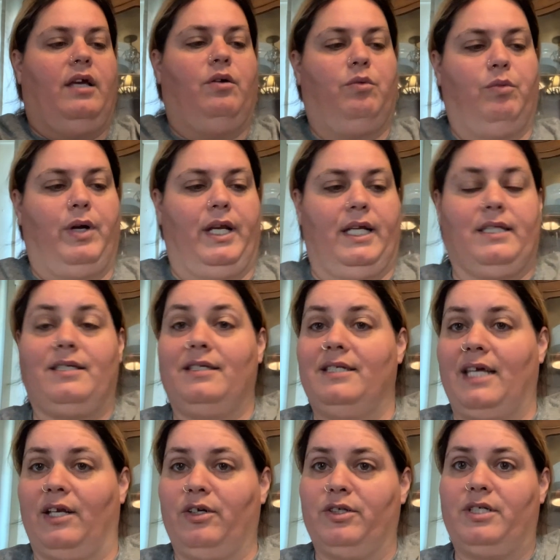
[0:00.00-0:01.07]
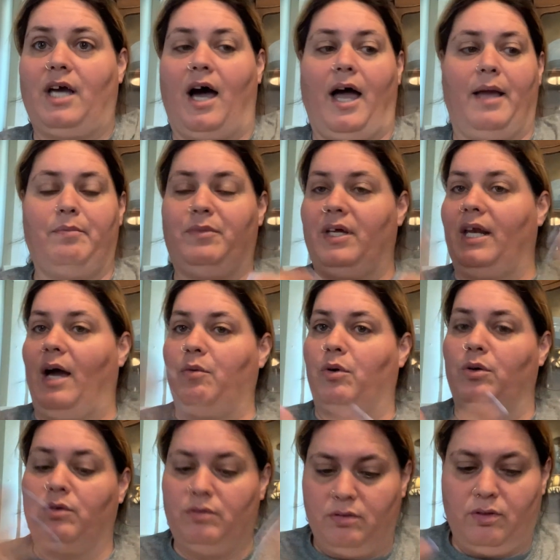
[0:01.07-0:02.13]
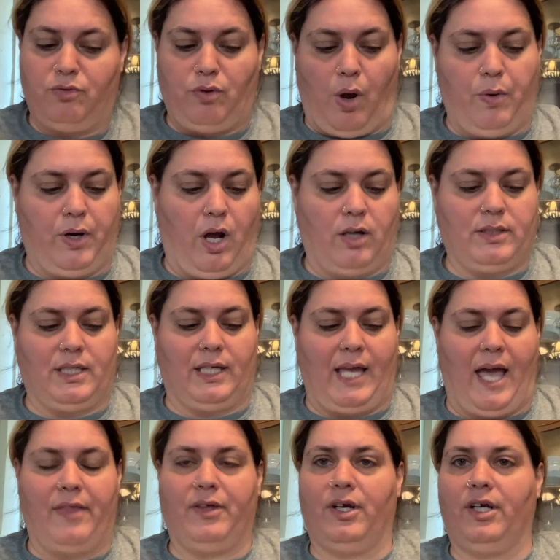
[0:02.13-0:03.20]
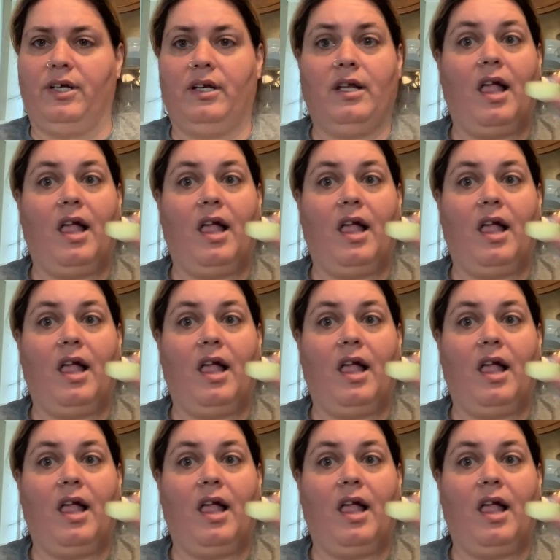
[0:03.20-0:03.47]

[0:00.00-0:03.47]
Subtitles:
When it's dinner time, then I will throw it all together.